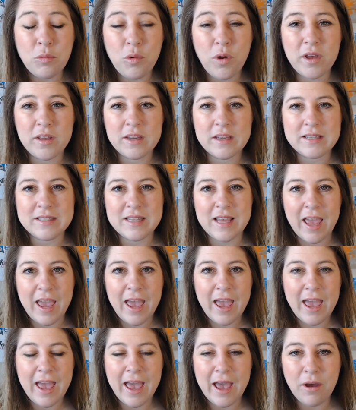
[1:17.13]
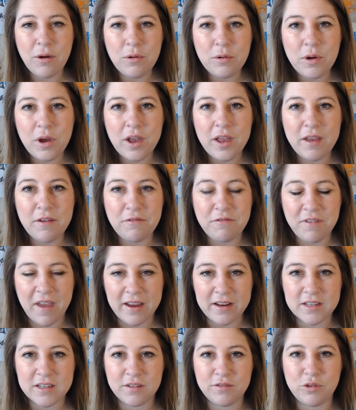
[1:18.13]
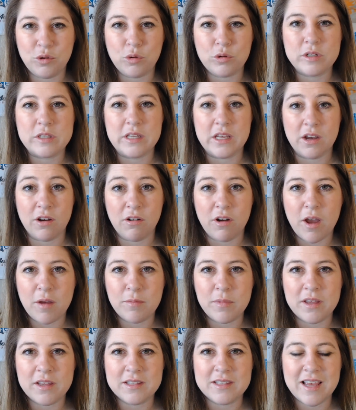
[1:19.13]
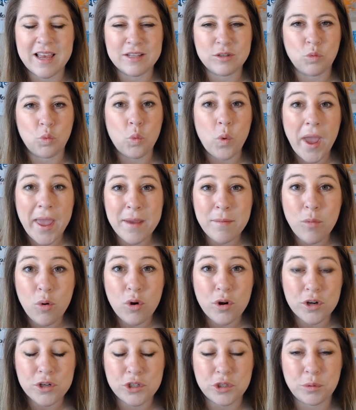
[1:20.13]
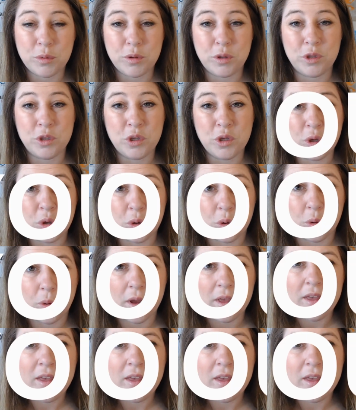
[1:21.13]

one is how effective your CRM is has way more to do with you